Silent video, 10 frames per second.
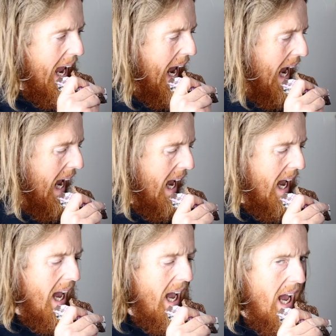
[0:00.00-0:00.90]

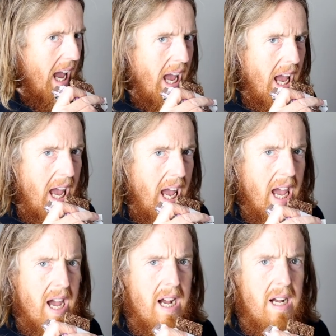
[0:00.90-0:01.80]

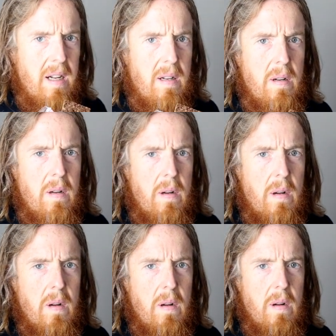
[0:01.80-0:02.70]

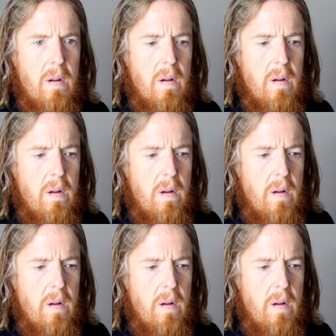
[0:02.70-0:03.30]
[no speech]